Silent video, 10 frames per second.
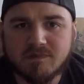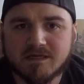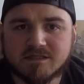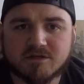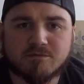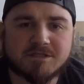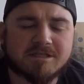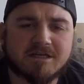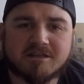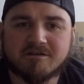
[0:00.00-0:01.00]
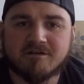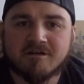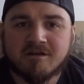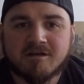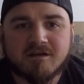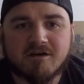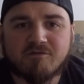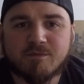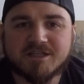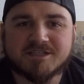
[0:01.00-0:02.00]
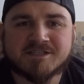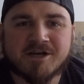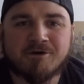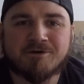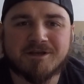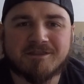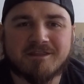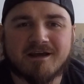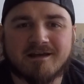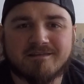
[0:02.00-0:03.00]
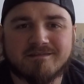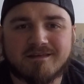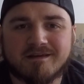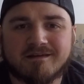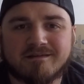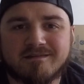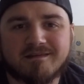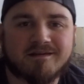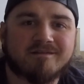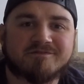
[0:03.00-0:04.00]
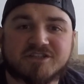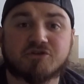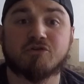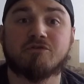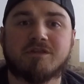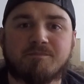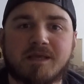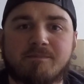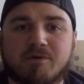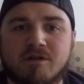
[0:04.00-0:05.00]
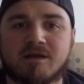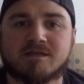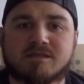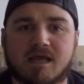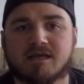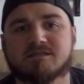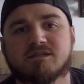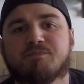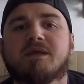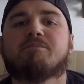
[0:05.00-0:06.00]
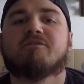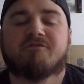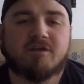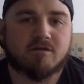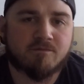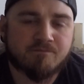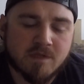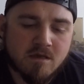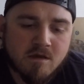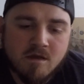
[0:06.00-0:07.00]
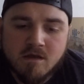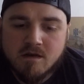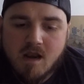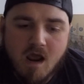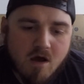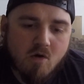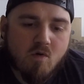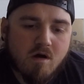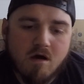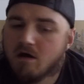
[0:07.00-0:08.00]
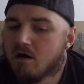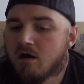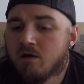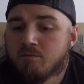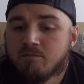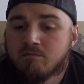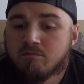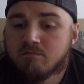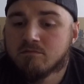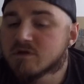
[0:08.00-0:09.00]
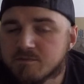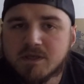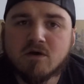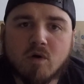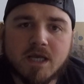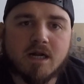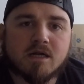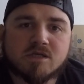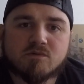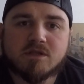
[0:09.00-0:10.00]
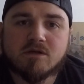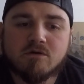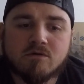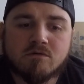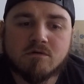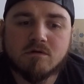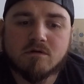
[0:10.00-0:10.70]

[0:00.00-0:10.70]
It's almost like the government's toting that they've screwed the people as the people feel. Now, to be quite honest with you,